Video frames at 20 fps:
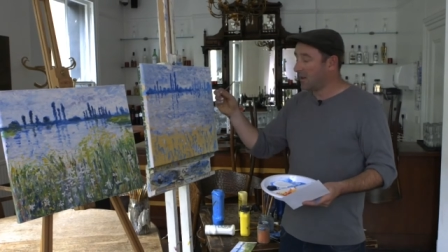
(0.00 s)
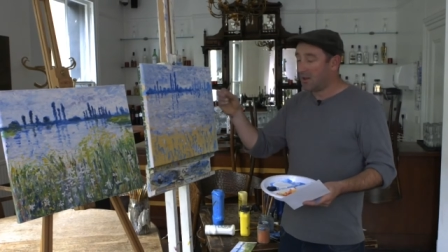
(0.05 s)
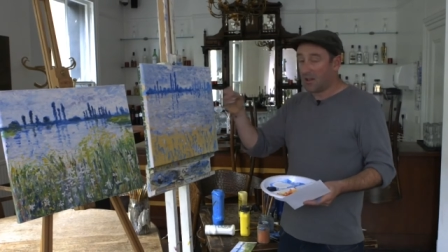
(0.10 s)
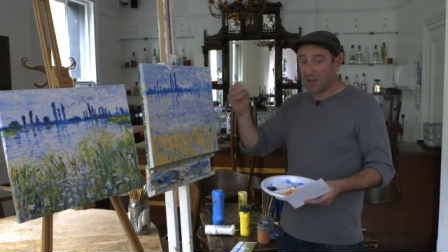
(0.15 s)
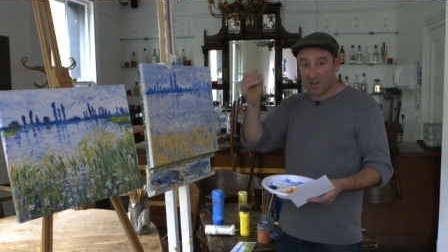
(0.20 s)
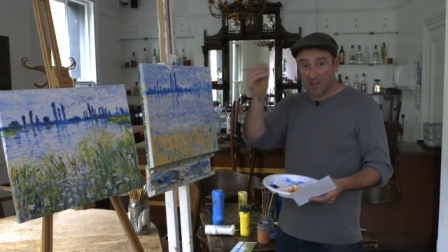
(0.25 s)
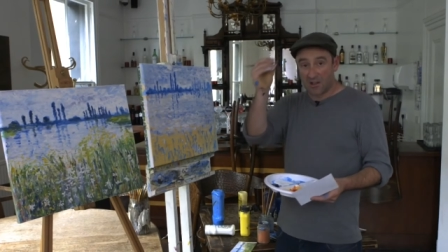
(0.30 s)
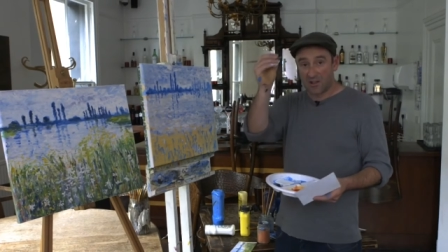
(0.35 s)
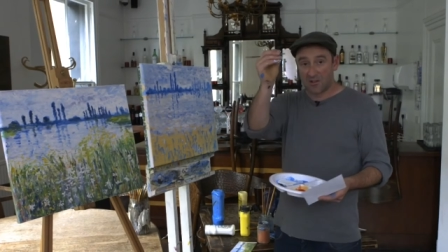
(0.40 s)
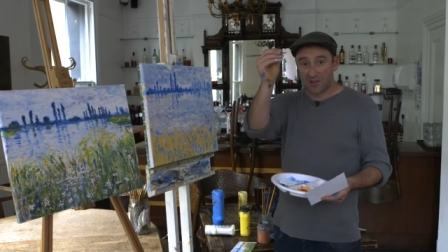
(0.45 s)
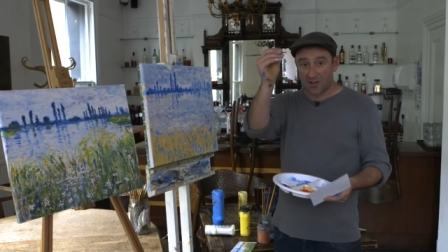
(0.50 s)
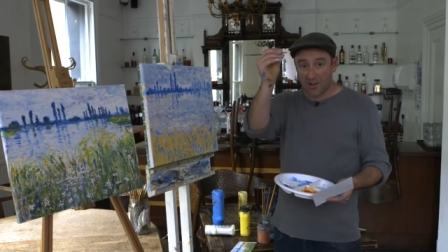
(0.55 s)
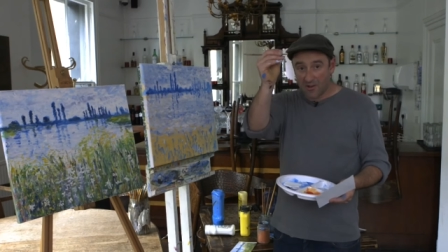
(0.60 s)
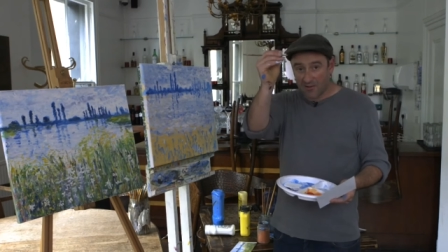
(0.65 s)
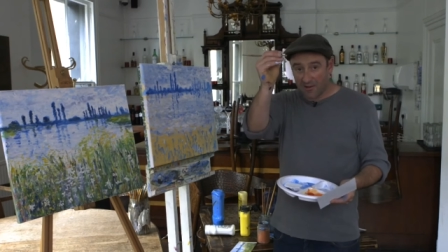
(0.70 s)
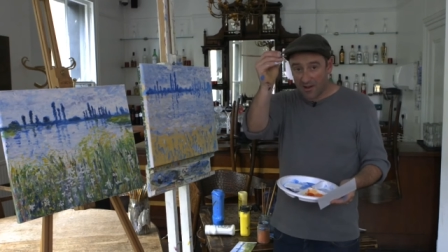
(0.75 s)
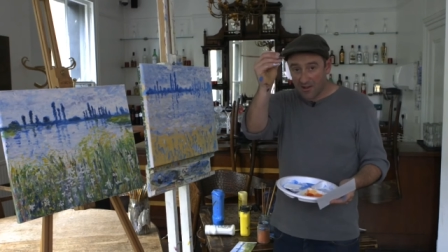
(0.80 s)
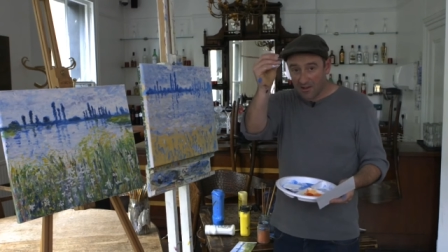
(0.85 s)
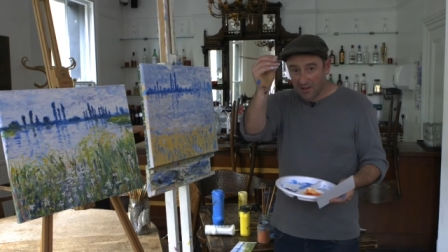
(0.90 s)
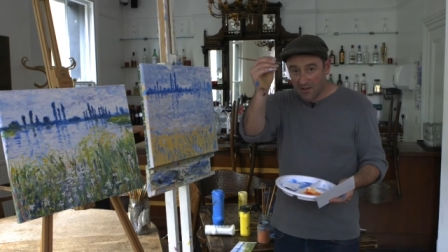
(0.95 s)
you can use the
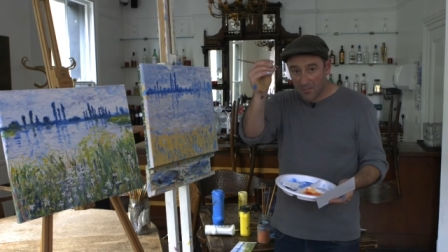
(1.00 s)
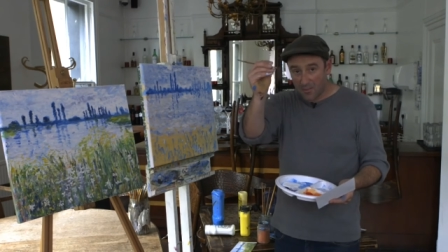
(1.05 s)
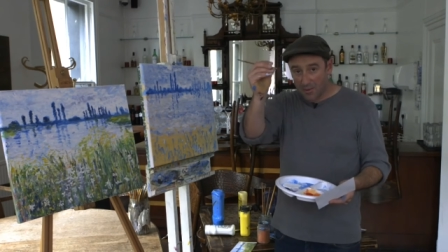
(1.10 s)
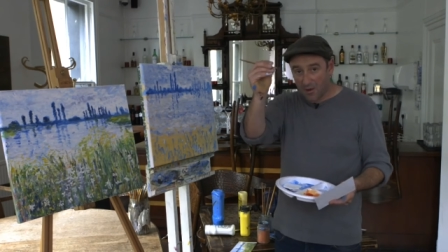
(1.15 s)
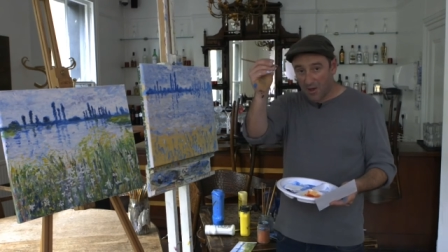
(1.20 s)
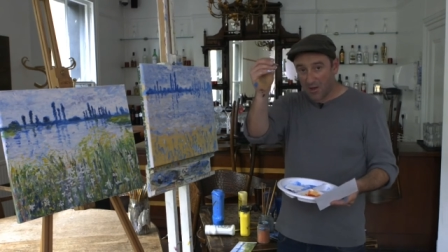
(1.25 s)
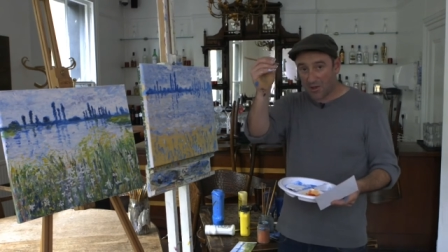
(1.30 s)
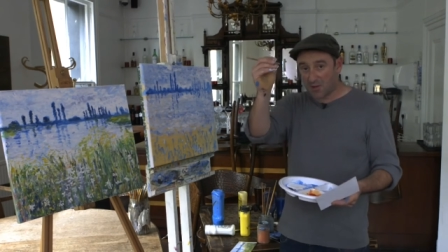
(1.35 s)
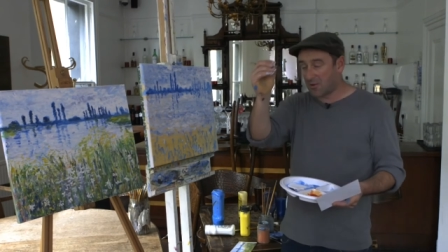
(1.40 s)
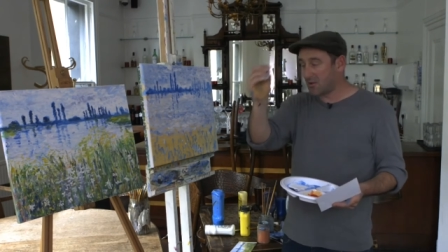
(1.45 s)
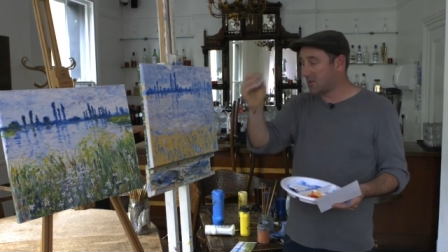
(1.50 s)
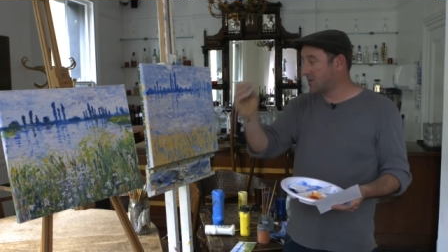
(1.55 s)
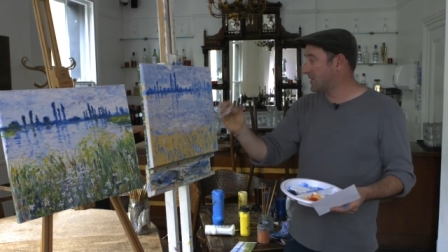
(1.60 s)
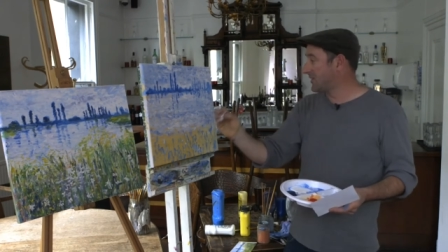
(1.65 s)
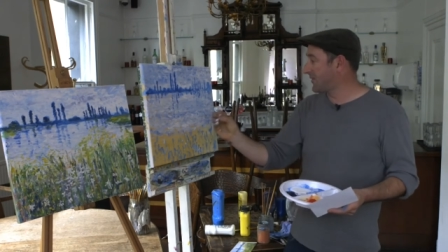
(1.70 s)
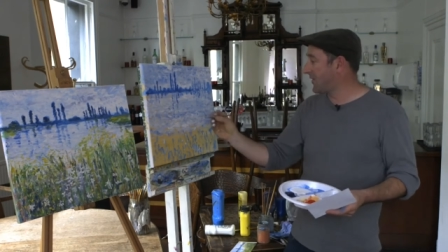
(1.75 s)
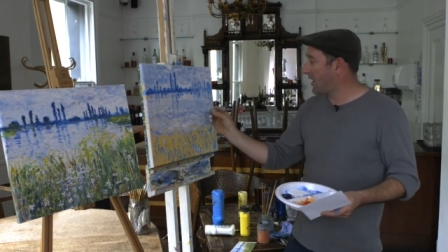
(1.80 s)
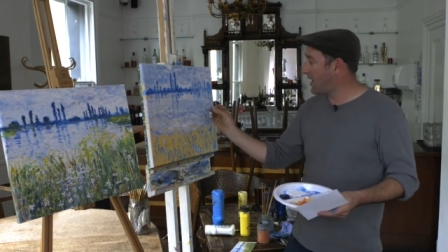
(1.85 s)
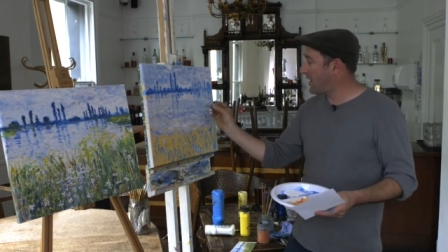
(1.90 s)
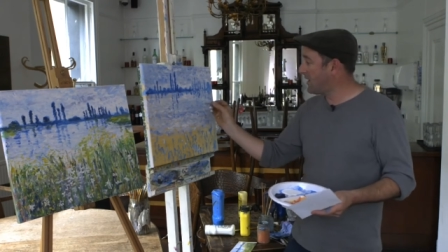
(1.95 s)
other end of the brush, which is
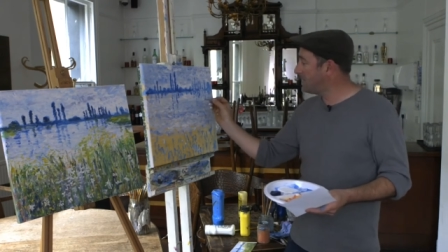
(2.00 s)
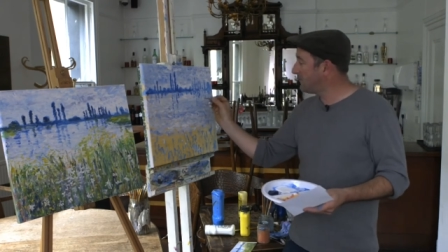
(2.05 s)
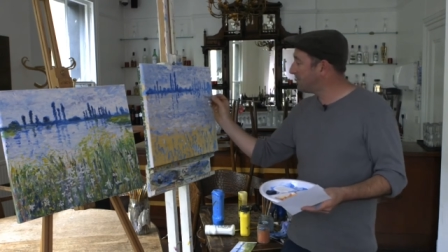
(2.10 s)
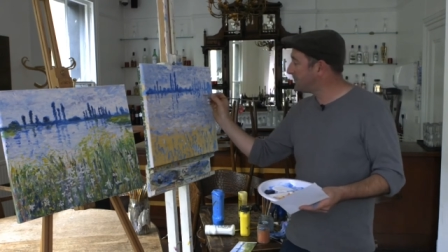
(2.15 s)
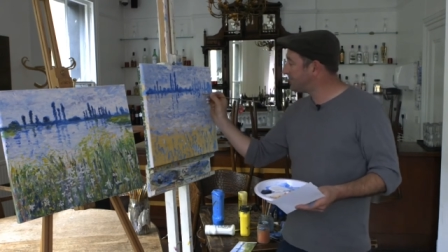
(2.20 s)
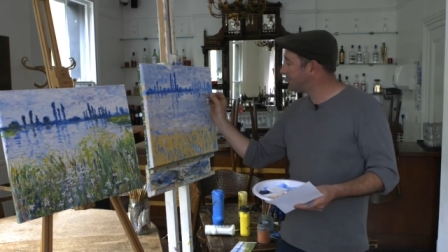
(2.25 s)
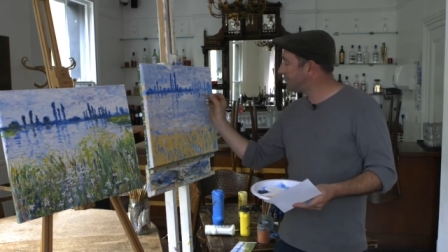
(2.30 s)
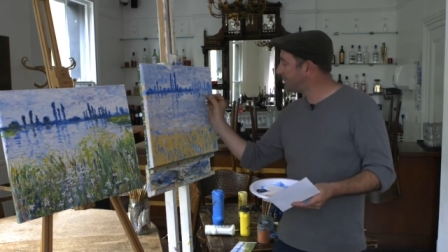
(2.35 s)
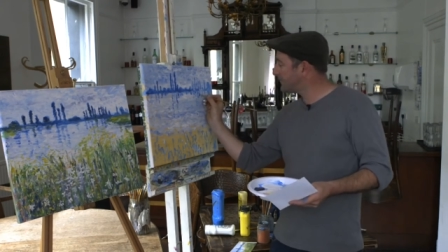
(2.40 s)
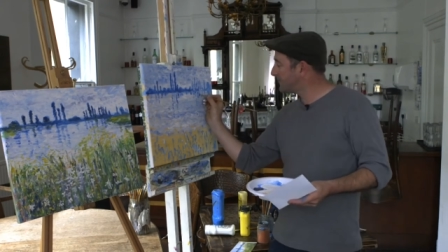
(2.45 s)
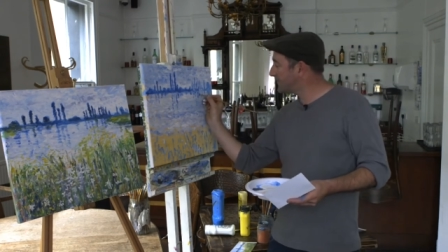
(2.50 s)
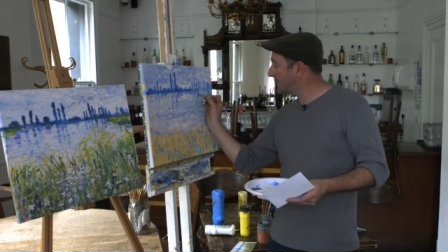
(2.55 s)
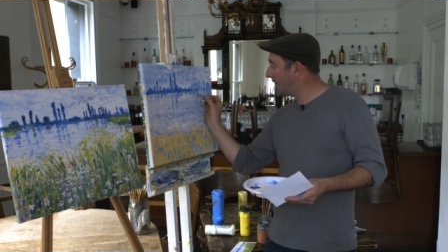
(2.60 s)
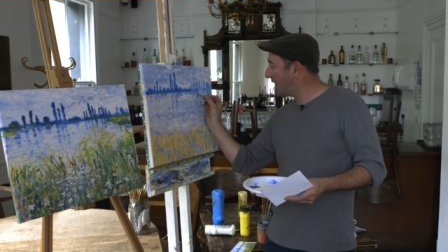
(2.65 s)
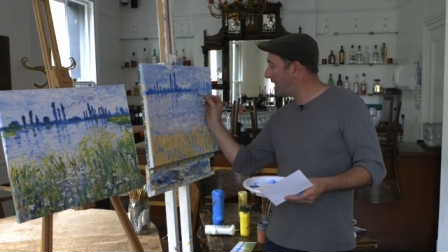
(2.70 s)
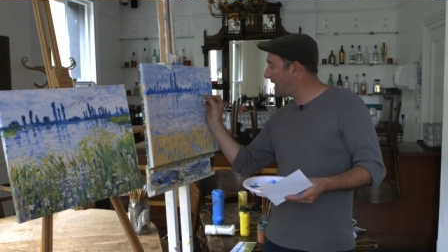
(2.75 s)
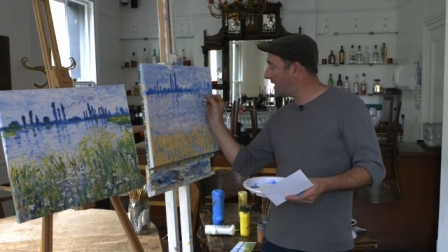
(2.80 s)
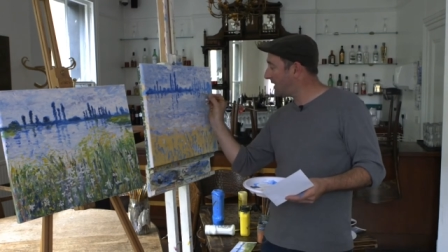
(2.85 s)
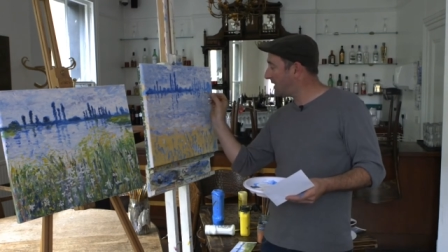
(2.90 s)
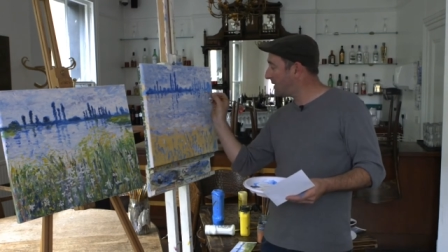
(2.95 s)
fine,
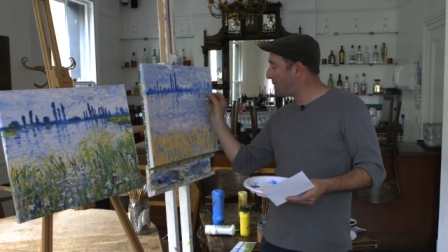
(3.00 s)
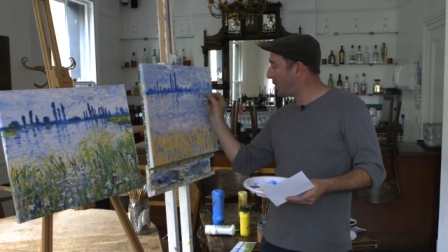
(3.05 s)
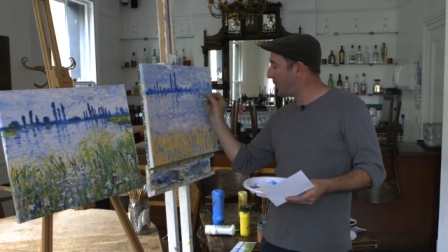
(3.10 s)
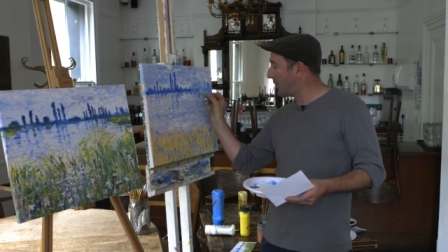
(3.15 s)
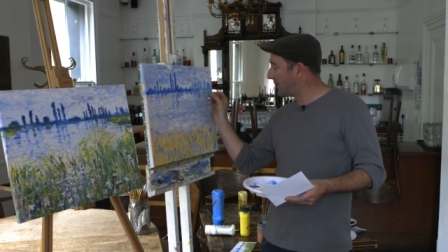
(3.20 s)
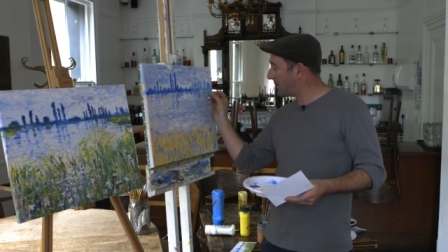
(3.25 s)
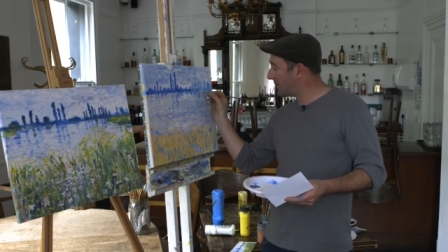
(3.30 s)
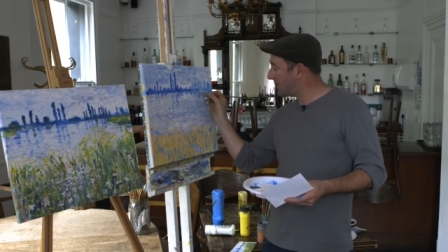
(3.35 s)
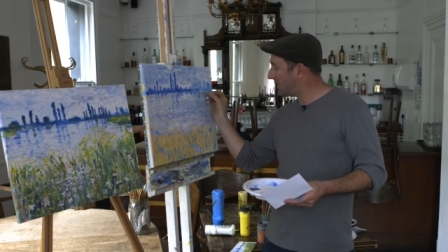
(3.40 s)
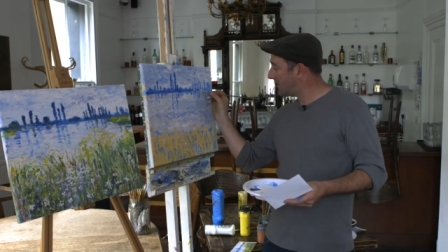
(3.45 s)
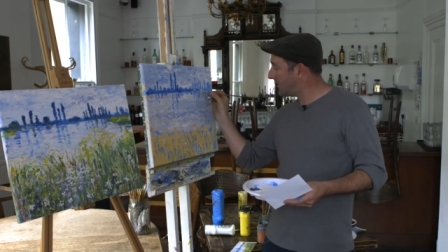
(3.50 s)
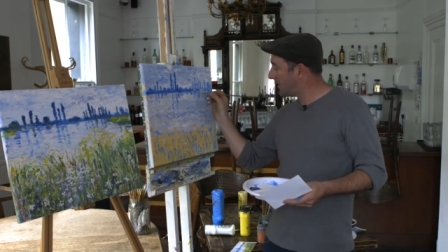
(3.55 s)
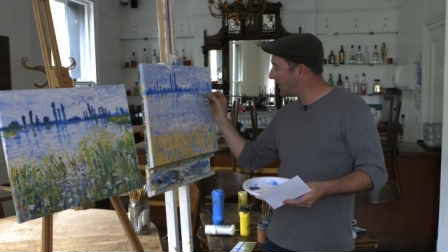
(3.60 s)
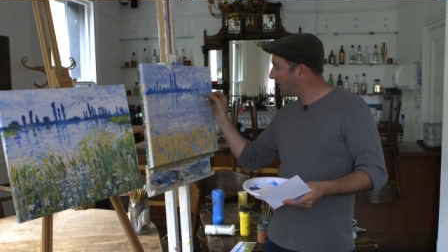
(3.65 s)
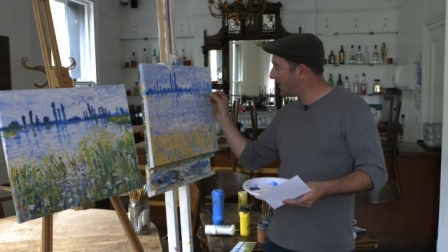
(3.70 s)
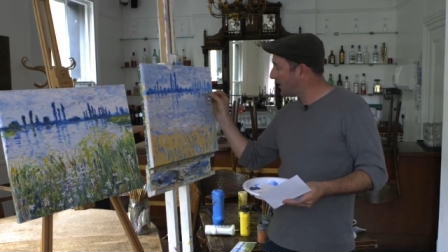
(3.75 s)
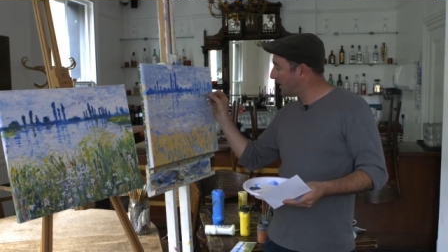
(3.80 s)
at any point.